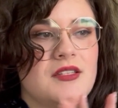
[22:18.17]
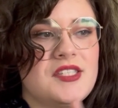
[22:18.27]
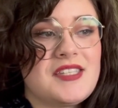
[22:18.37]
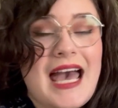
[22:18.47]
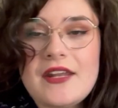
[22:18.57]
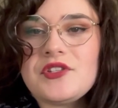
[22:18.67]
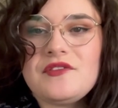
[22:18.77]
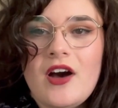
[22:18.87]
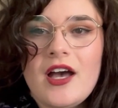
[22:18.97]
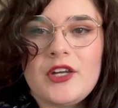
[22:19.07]

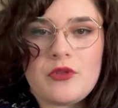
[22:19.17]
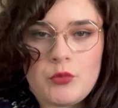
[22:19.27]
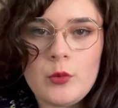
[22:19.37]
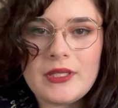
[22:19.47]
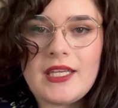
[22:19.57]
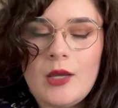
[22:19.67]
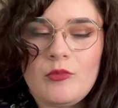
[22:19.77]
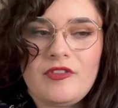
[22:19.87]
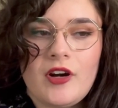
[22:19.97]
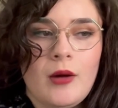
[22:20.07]
satisfied with where we came
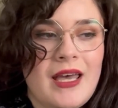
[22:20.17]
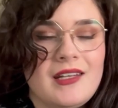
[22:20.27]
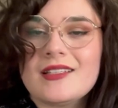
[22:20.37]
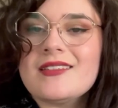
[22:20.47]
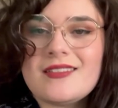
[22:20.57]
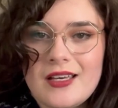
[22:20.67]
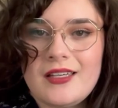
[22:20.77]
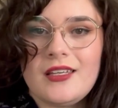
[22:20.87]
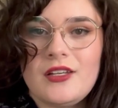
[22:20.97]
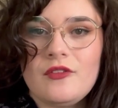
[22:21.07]
from and
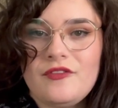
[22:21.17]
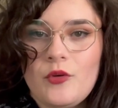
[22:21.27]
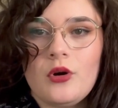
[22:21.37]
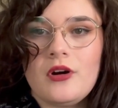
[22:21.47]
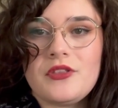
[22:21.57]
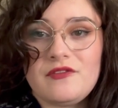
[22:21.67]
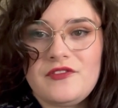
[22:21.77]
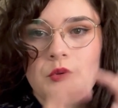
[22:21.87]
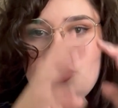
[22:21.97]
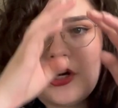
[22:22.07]
excited for the
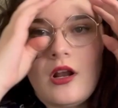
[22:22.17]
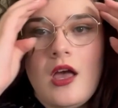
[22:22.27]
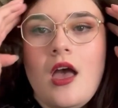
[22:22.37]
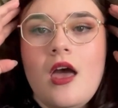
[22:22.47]
future.